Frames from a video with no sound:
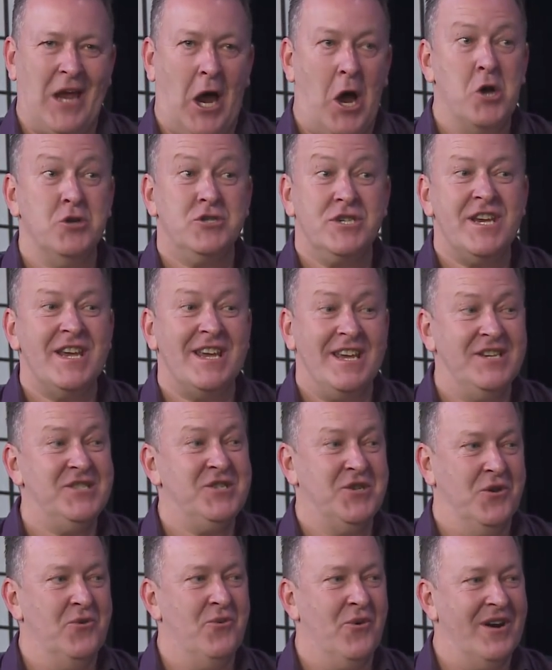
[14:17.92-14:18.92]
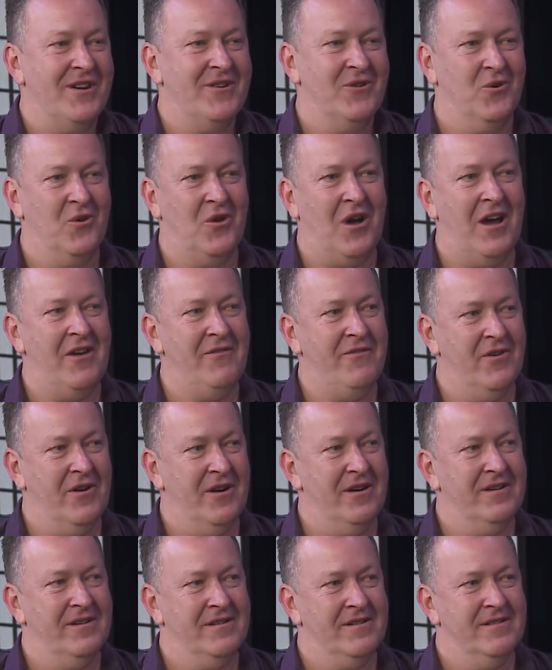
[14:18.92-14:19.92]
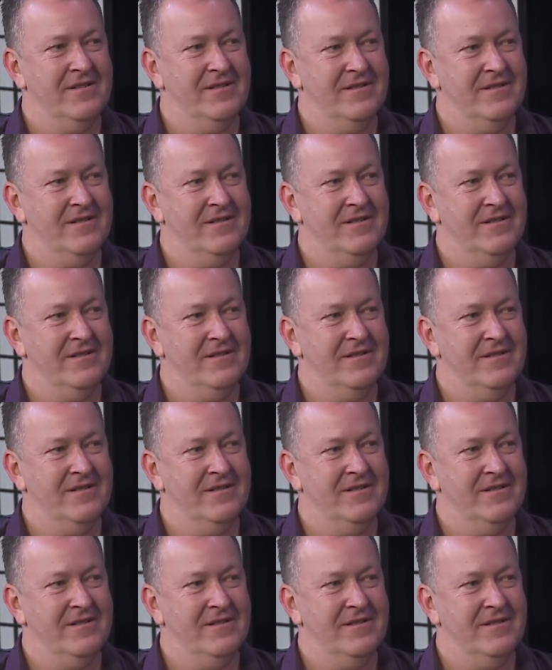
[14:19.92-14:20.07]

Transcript: coaching issue written all yeah, over it. Too many